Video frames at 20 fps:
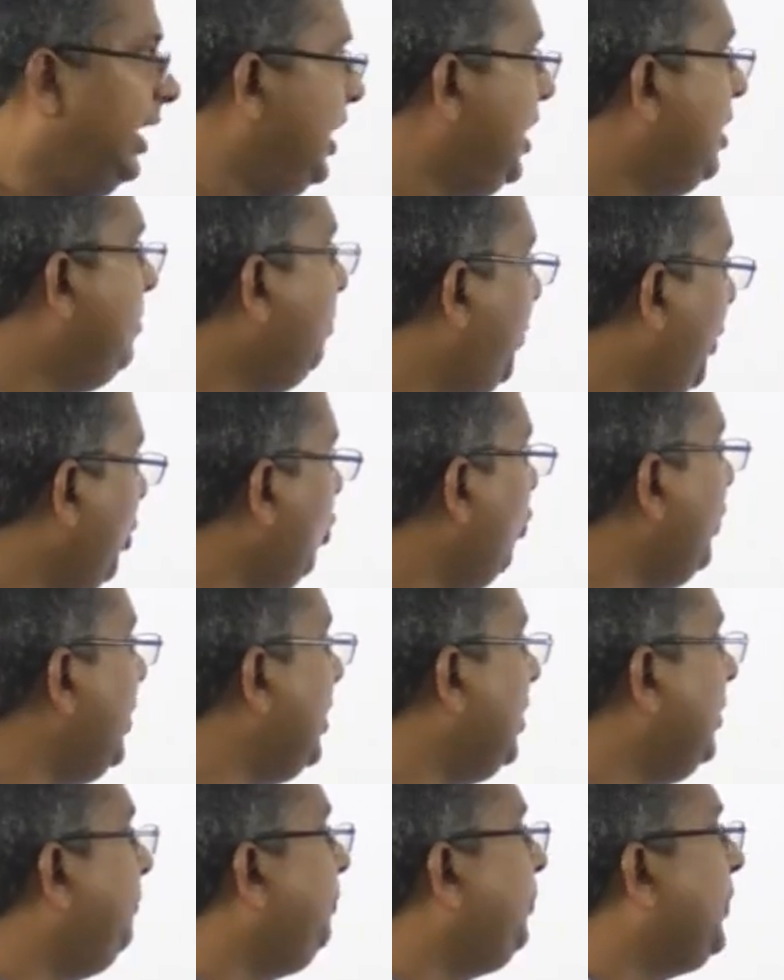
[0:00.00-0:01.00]
improved,
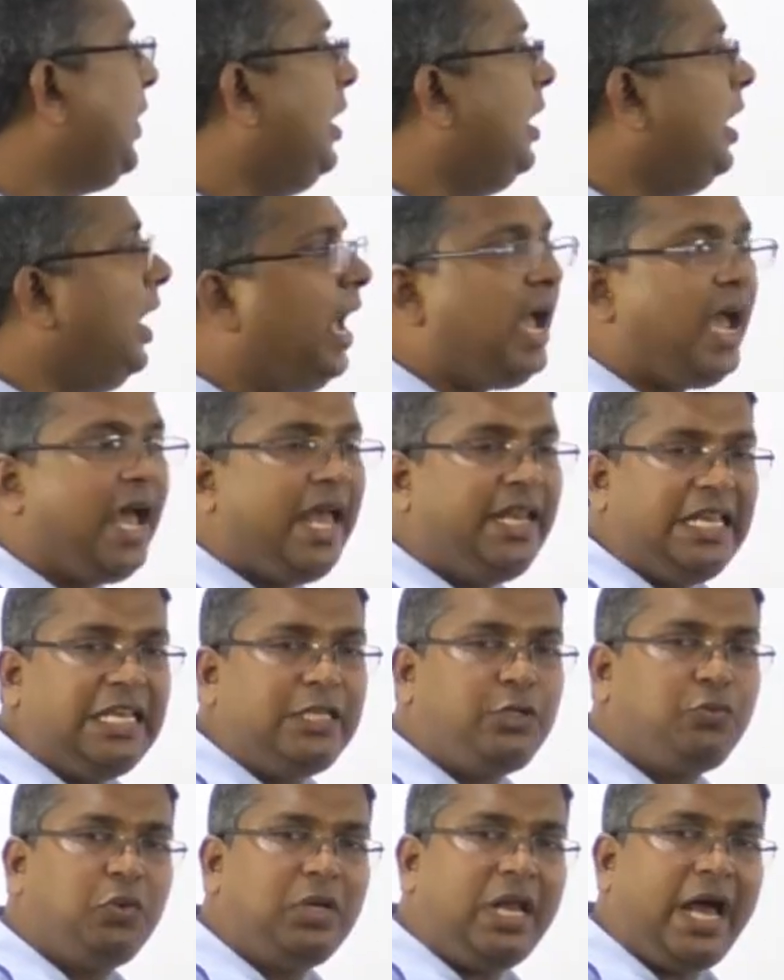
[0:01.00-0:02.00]
and
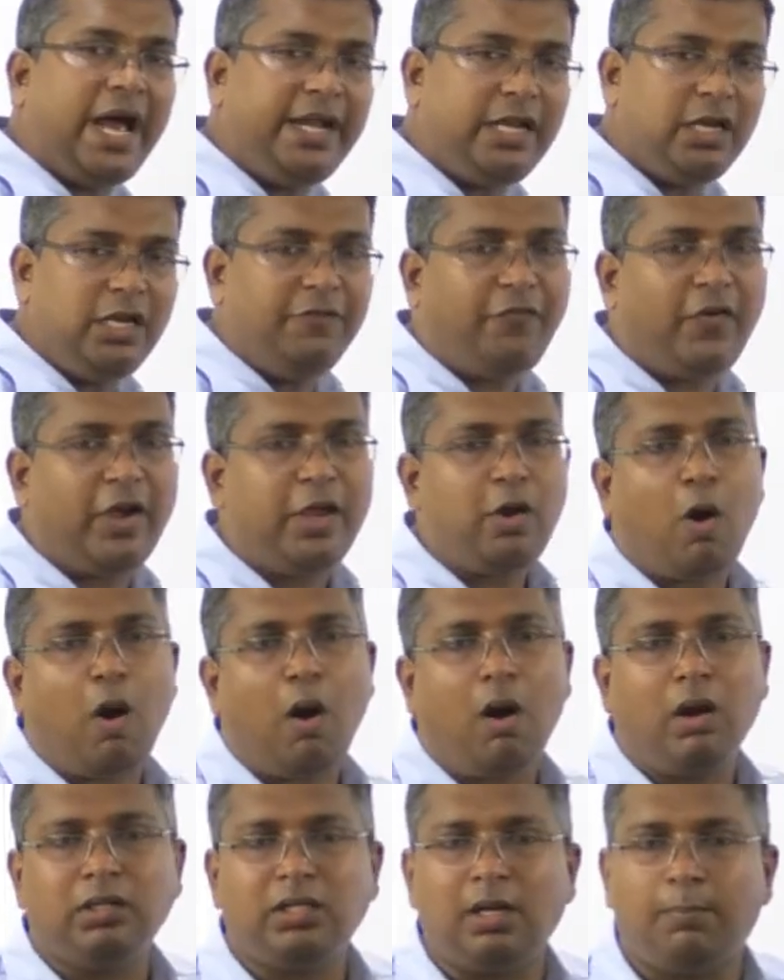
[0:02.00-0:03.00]
it will identify
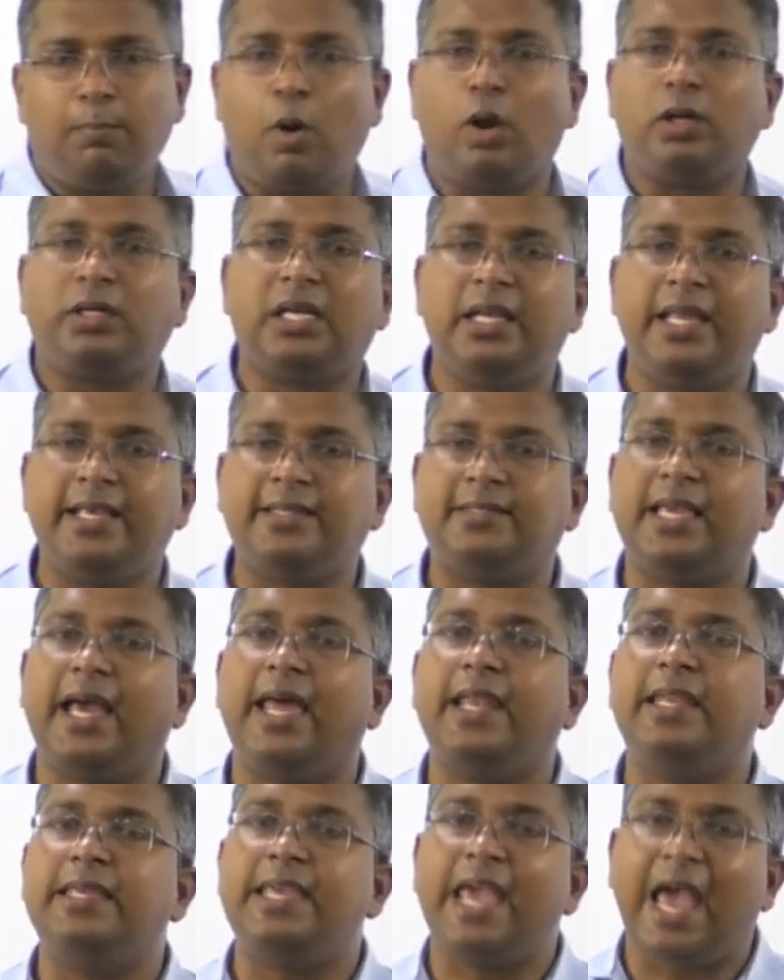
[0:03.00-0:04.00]
all the bottlenecks
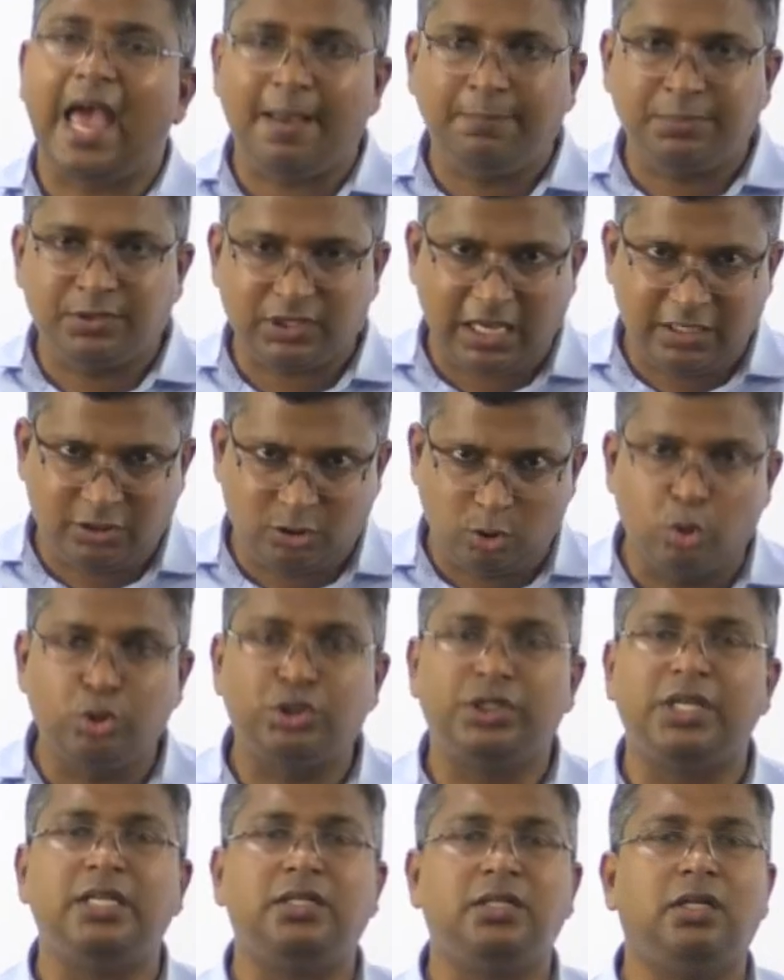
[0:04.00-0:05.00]
and gaps
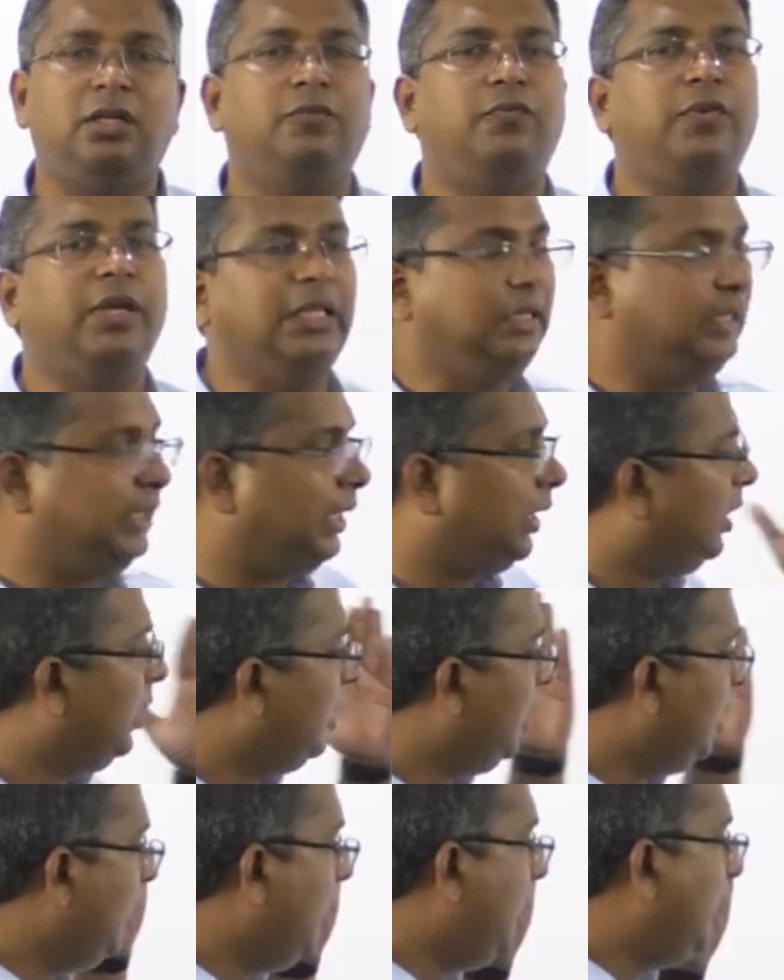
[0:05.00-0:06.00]
associated with the,
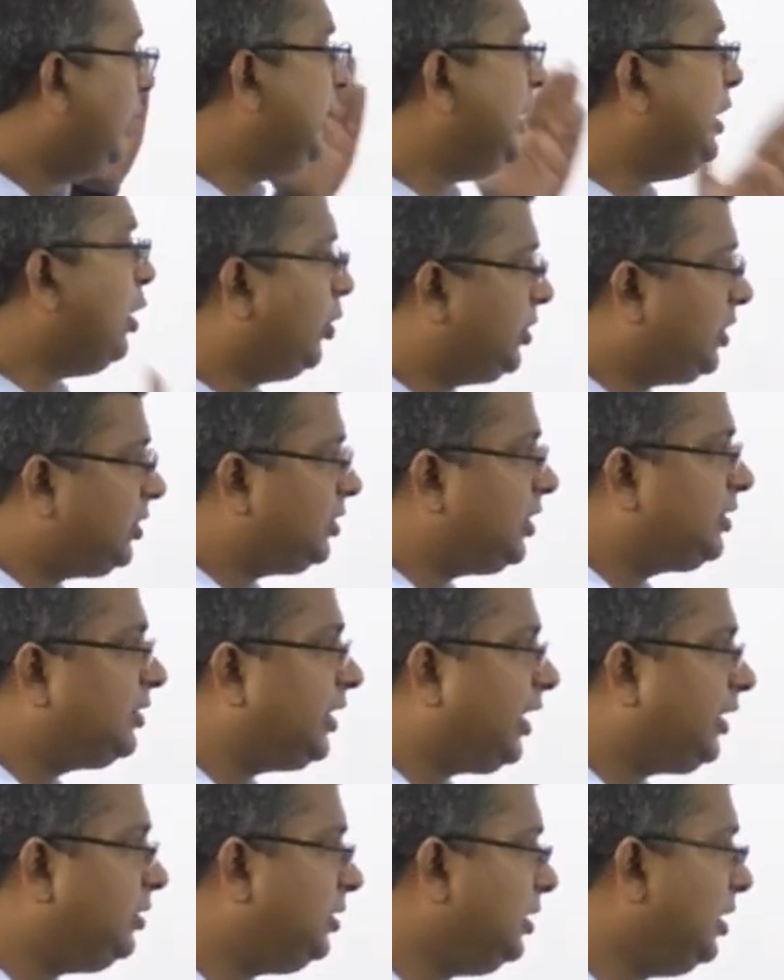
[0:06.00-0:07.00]
the logistics
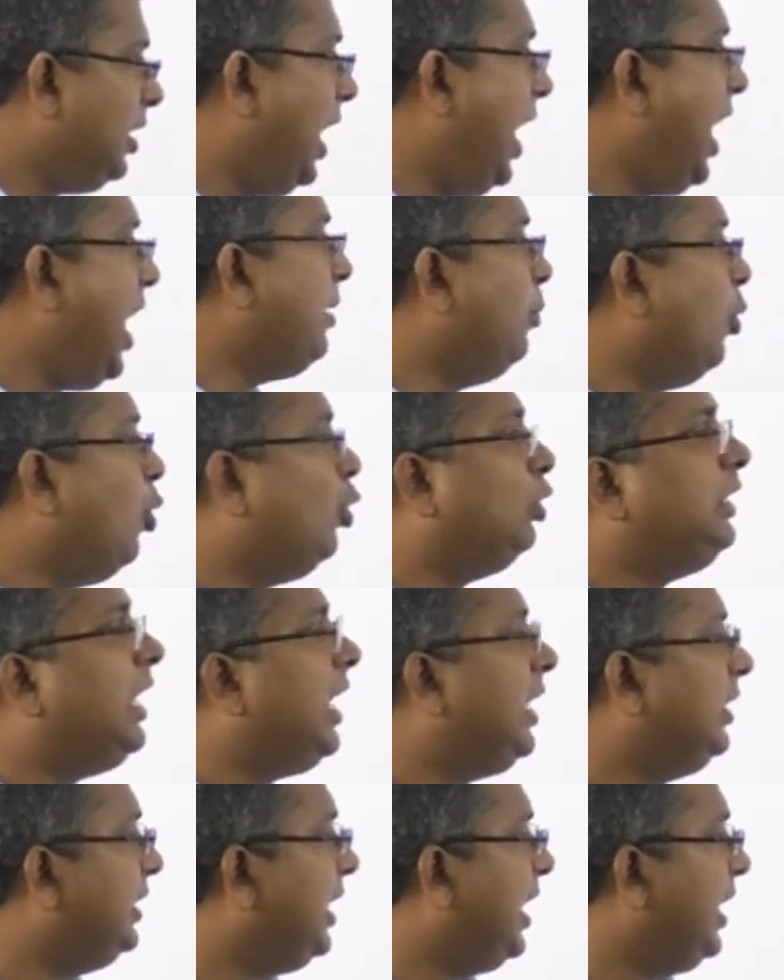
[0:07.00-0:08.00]
sector, and more
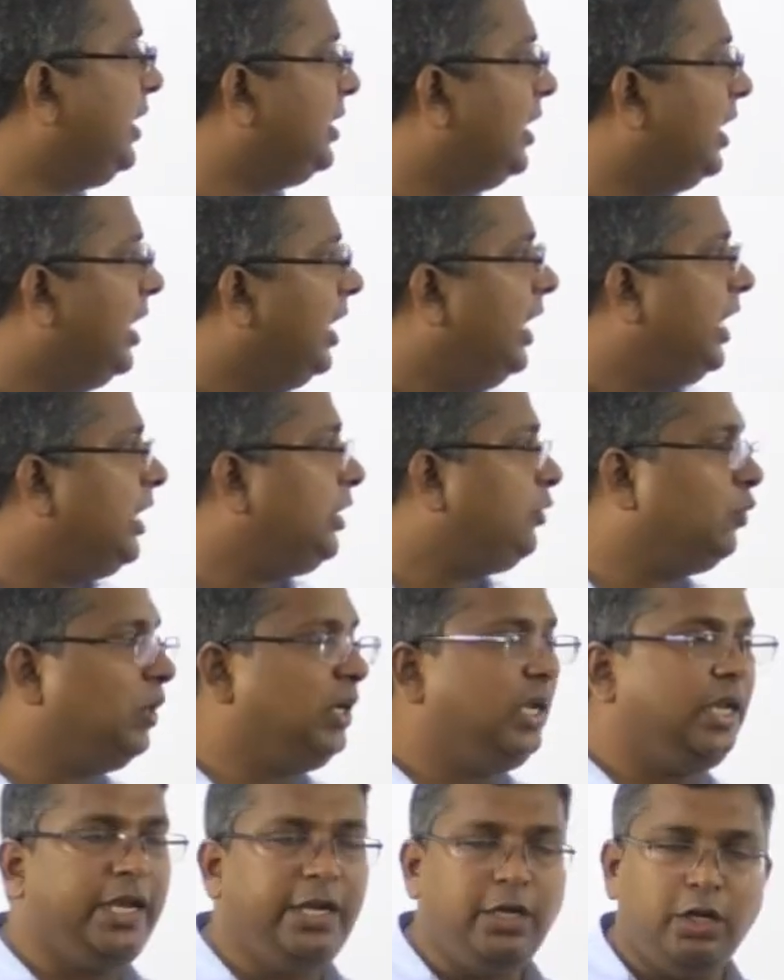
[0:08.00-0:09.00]
than that, it
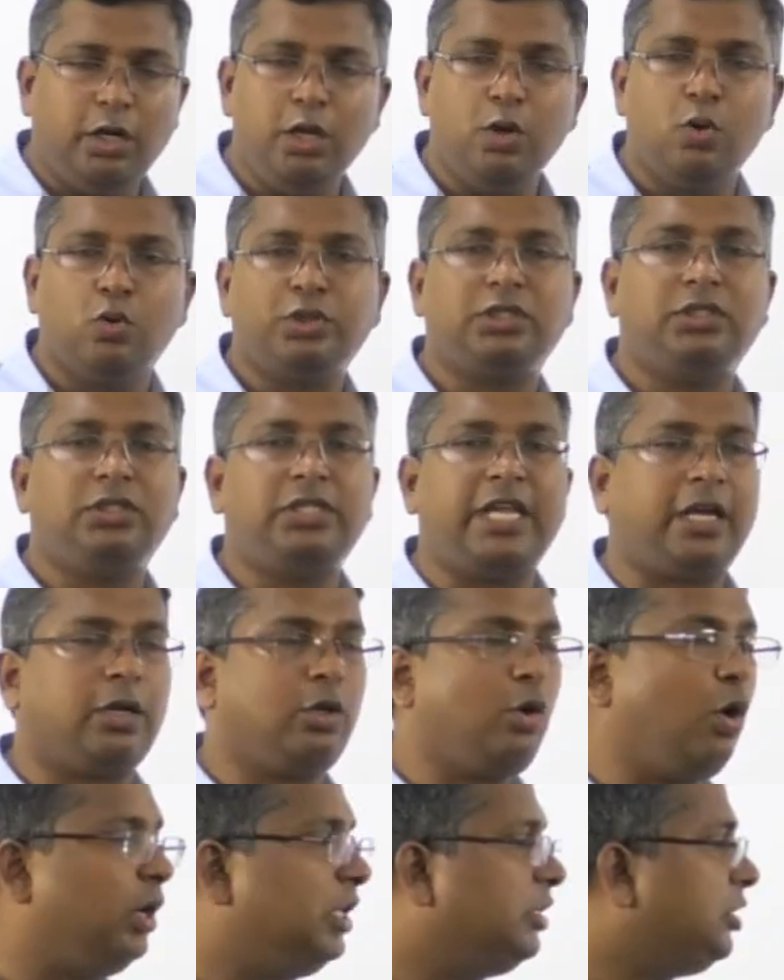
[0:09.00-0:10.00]
will introduce
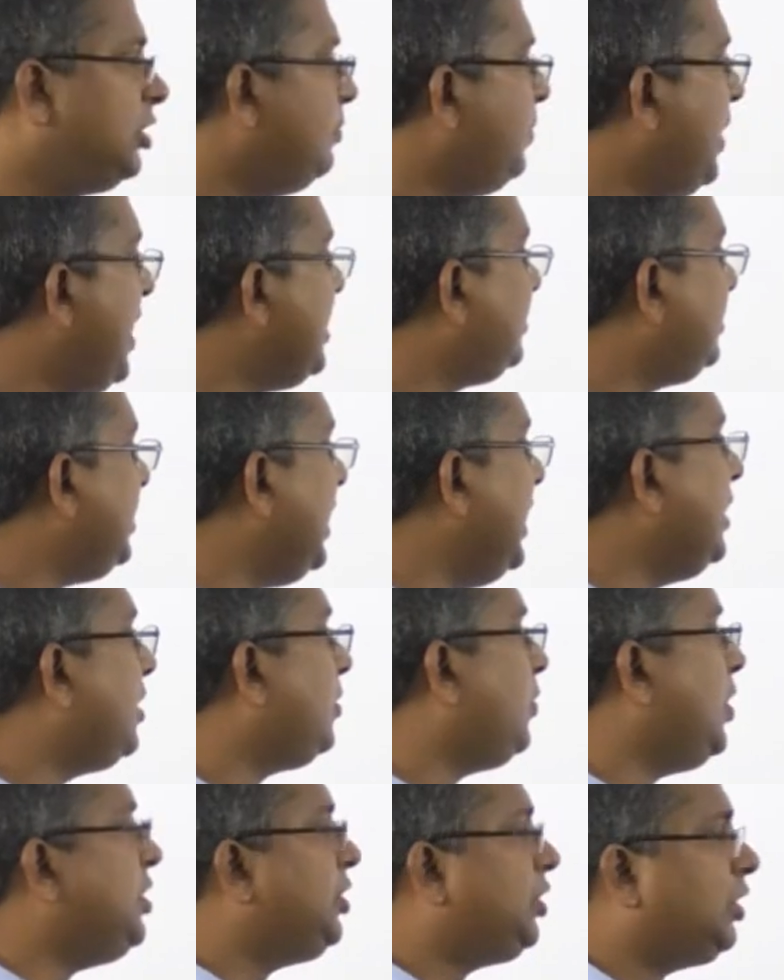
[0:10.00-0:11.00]
technology based
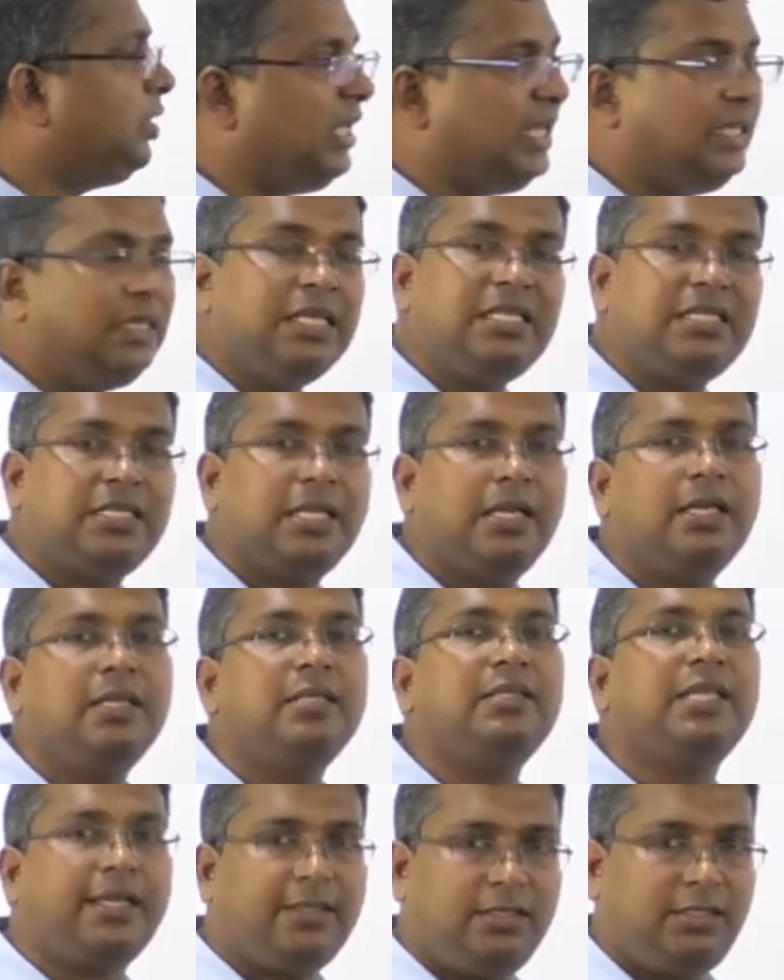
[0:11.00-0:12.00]
intervention in this
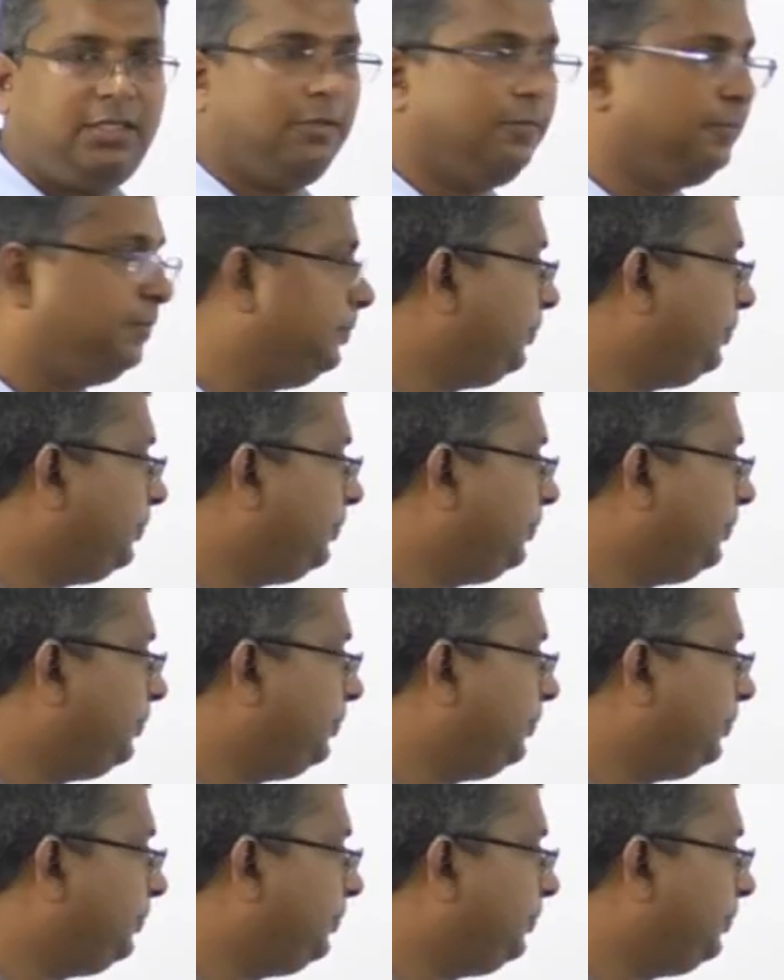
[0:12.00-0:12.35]
sector.